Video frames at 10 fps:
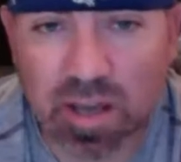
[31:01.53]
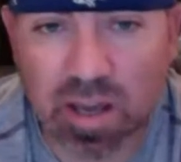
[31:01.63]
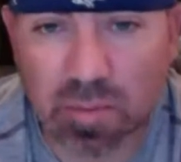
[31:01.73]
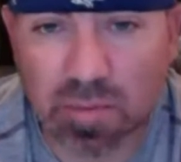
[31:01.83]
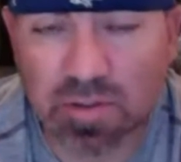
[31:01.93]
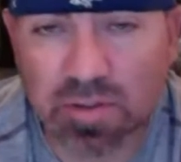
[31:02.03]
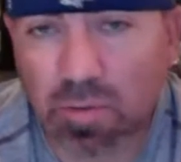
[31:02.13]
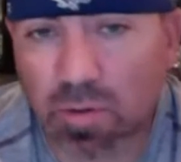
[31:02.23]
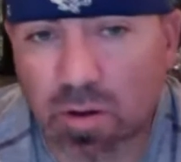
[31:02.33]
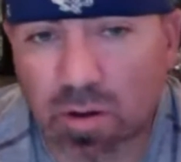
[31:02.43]
He's so
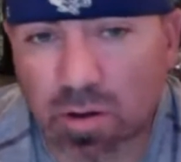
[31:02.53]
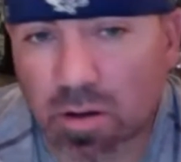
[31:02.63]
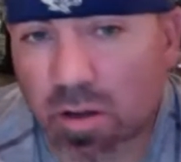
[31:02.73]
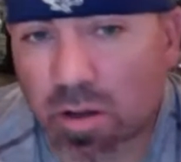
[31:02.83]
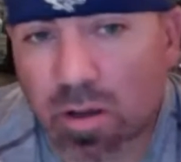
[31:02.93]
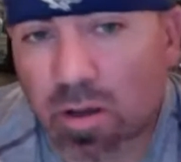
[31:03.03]
long. So